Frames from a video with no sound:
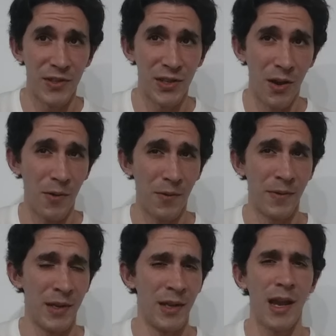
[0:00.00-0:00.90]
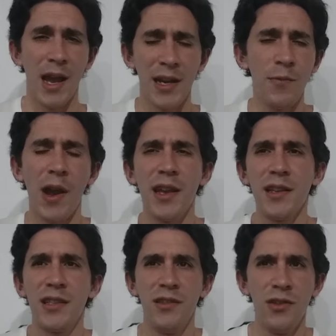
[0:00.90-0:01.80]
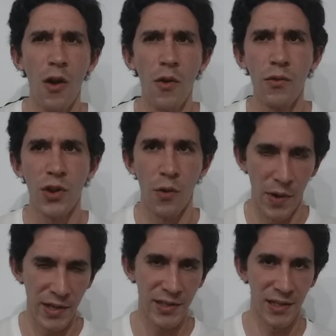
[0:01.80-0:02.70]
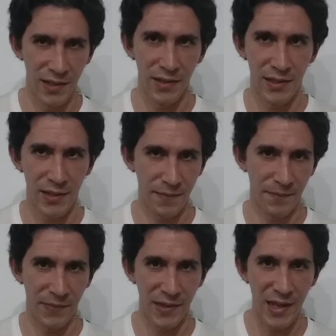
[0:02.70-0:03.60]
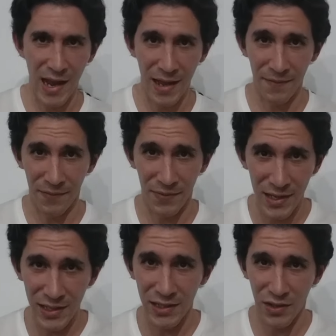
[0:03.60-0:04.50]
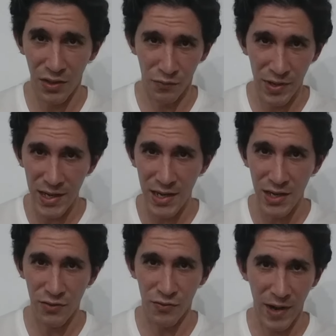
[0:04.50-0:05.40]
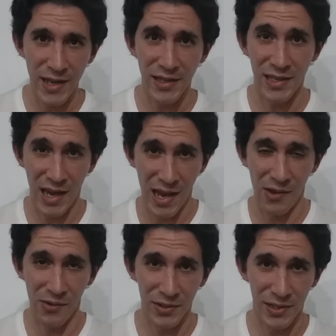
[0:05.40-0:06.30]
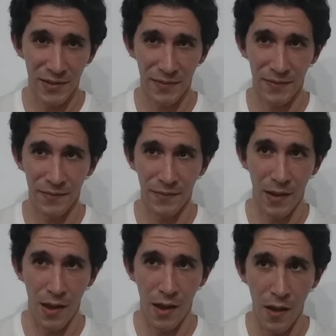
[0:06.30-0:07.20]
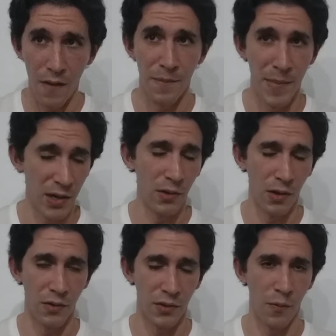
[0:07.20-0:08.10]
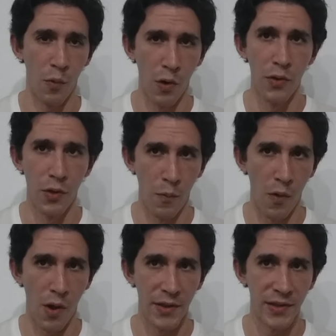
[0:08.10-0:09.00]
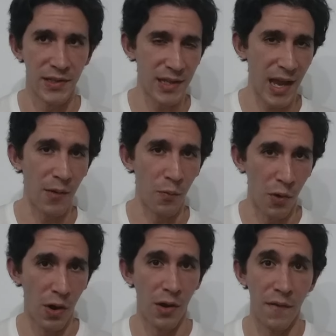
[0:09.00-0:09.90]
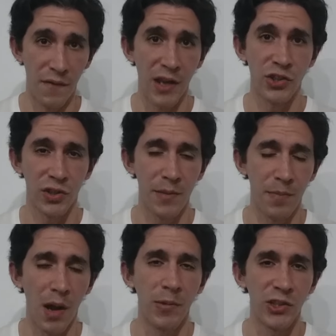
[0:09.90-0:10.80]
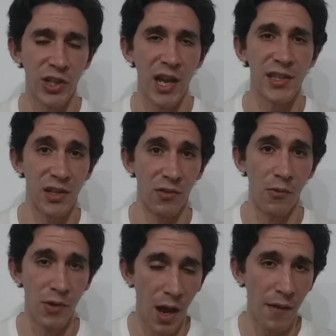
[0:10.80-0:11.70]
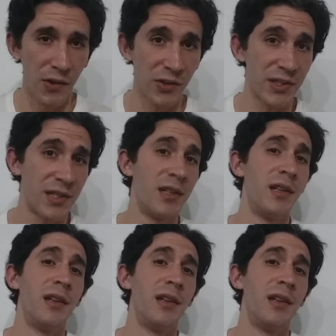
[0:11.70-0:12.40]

So anyway, it's no coincidence that these three great tales of Middle-earth were the ones that were eventually published as their own novels,